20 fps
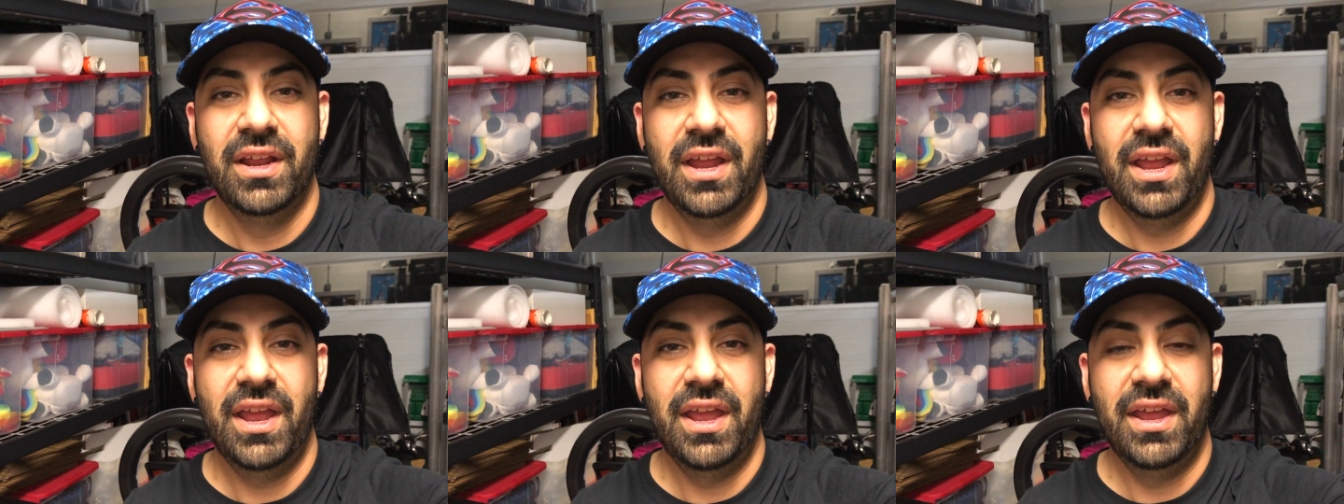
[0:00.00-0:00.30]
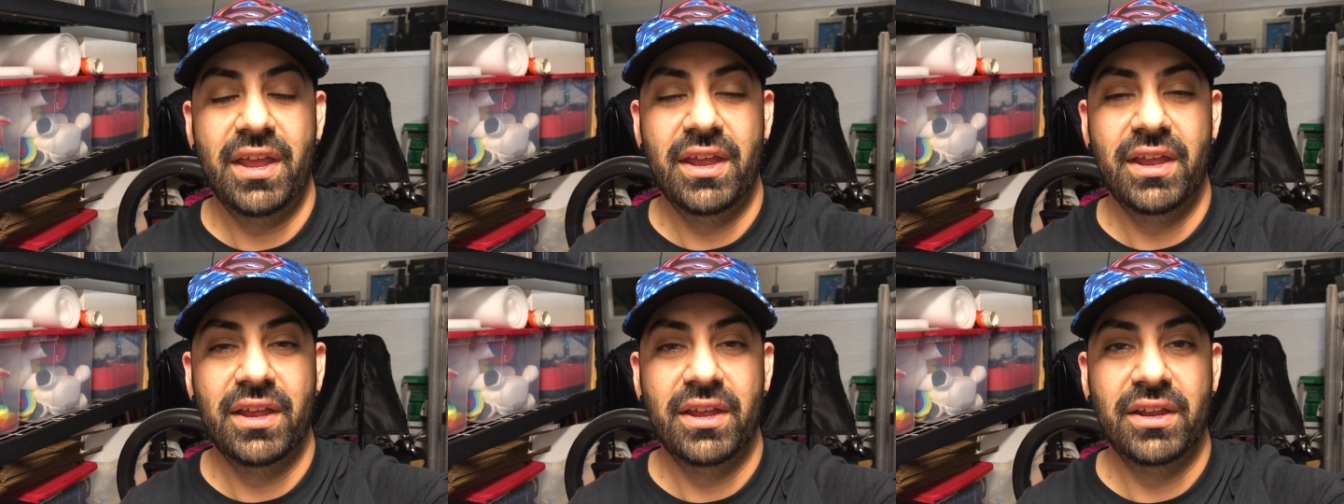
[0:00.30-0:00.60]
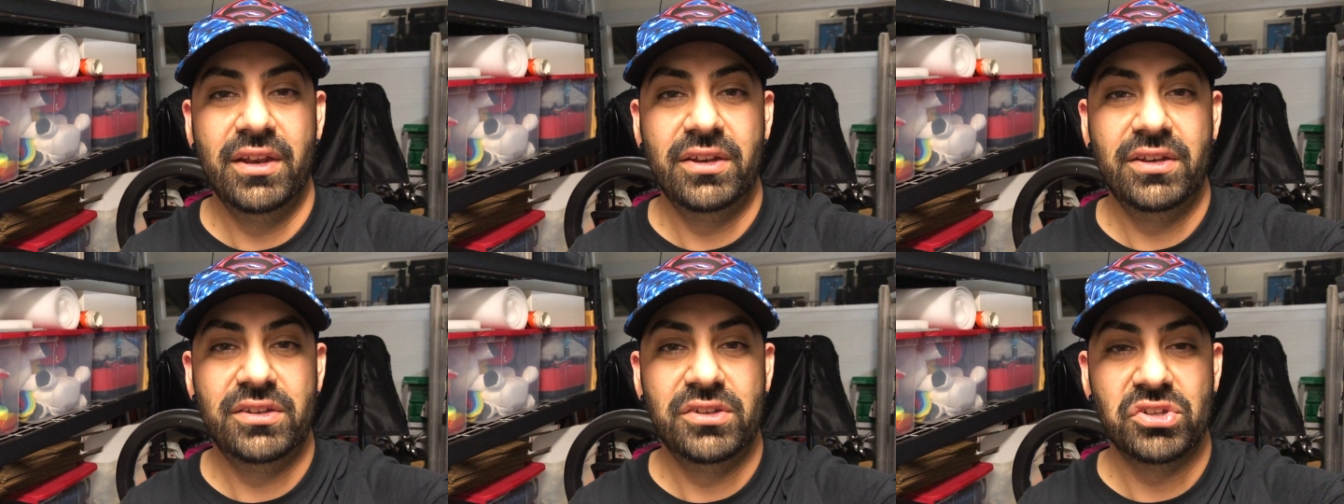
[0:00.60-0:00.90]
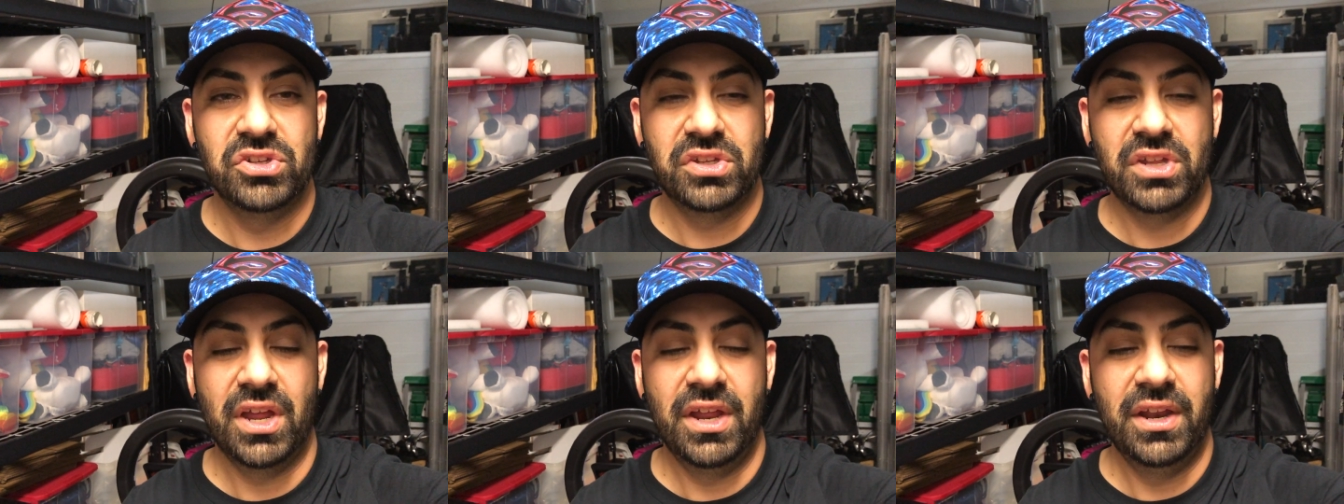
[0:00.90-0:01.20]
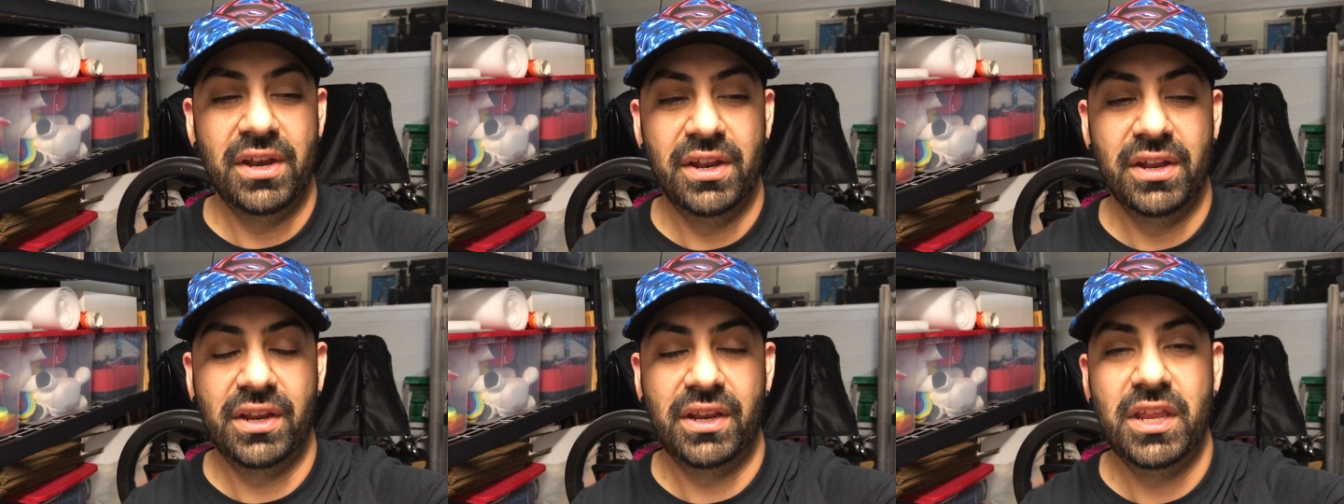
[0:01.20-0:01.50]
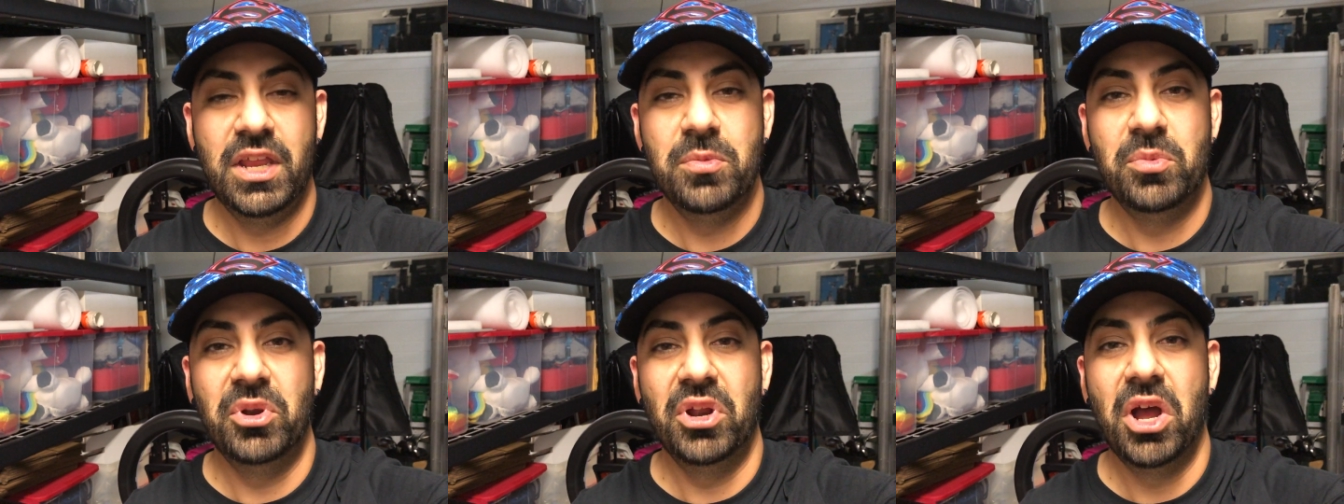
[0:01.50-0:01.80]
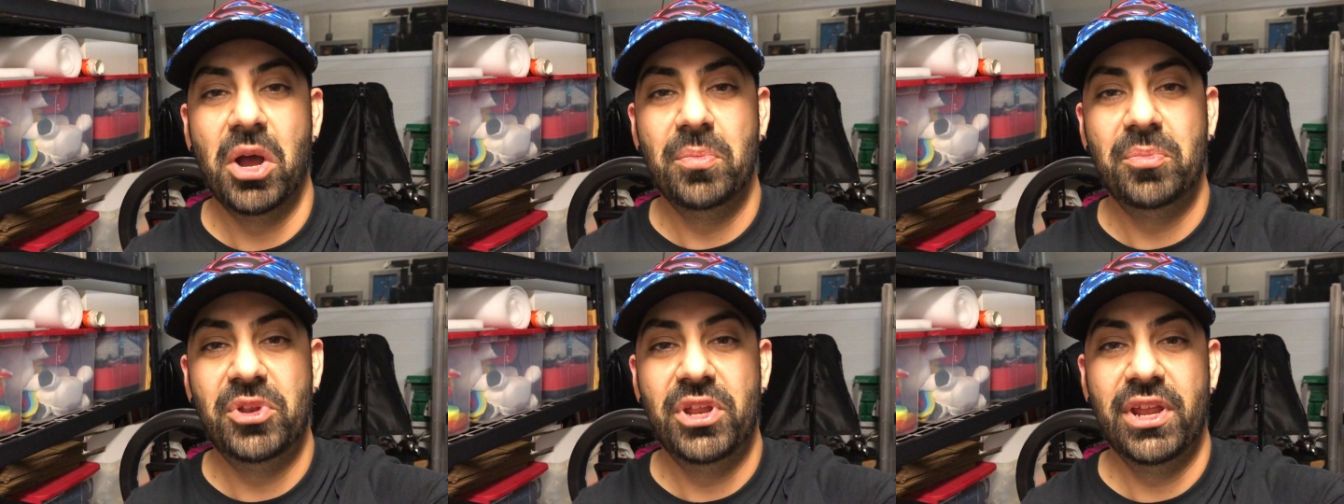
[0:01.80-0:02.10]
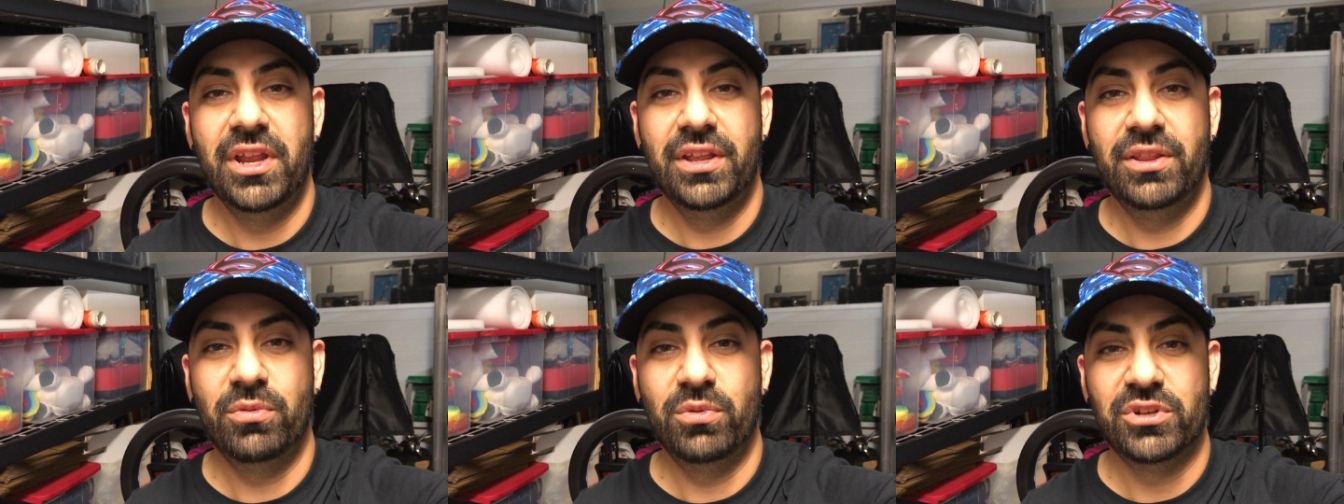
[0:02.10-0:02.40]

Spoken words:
and just kind of keep an update,